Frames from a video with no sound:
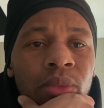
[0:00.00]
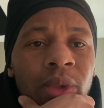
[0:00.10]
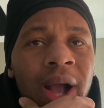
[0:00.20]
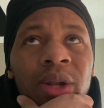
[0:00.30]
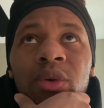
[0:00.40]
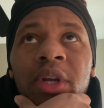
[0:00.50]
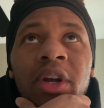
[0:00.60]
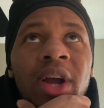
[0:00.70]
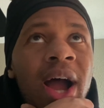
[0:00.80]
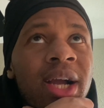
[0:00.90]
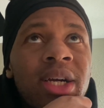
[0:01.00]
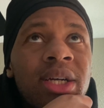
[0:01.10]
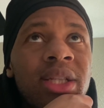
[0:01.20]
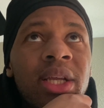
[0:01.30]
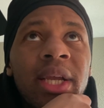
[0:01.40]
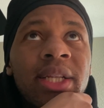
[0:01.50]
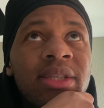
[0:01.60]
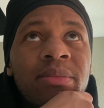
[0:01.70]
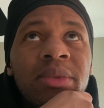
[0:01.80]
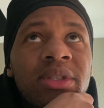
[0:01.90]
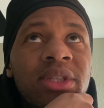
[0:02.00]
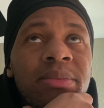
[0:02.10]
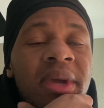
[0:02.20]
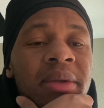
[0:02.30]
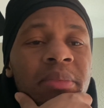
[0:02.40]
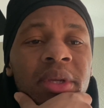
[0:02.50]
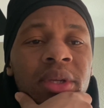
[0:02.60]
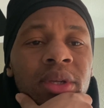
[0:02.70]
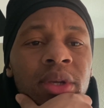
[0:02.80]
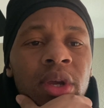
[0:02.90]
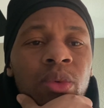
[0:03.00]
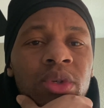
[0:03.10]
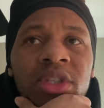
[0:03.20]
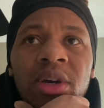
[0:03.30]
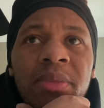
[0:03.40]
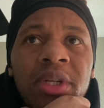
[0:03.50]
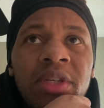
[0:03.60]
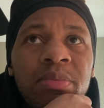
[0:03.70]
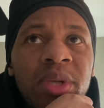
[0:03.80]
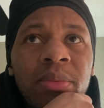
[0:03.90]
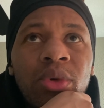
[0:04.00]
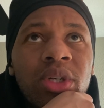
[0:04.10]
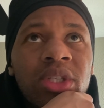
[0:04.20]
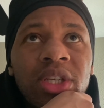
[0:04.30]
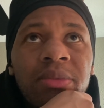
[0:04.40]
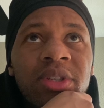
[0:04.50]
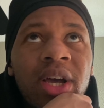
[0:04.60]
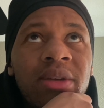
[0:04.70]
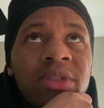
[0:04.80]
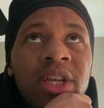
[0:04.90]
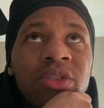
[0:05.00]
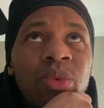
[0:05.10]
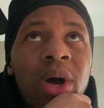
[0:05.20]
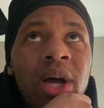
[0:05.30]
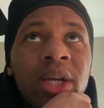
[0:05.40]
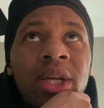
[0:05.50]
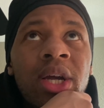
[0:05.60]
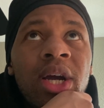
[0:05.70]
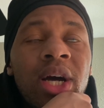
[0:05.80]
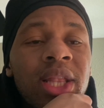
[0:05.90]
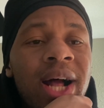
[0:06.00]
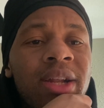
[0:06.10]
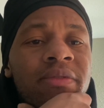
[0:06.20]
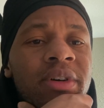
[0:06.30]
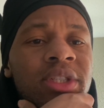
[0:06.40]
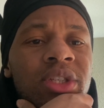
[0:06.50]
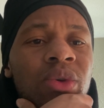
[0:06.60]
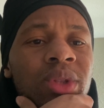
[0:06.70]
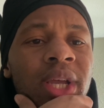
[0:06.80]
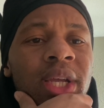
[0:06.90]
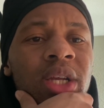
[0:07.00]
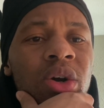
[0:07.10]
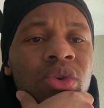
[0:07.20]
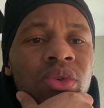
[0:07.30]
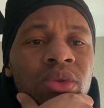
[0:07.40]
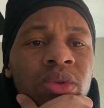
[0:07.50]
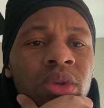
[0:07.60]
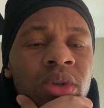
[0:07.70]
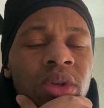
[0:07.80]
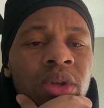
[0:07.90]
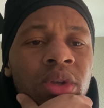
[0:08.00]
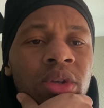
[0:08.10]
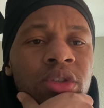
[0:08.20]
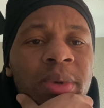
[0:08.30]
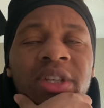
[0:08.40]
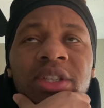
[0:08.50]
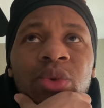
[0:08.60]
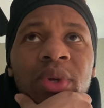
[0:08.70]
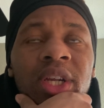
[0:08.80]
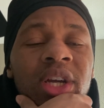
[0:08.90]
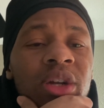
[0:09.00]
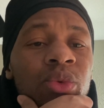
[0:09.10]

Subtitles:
I don't care how good the intimacy may be with some of these people, because sometimes that's why a lot of us don't let go, especially when it comes to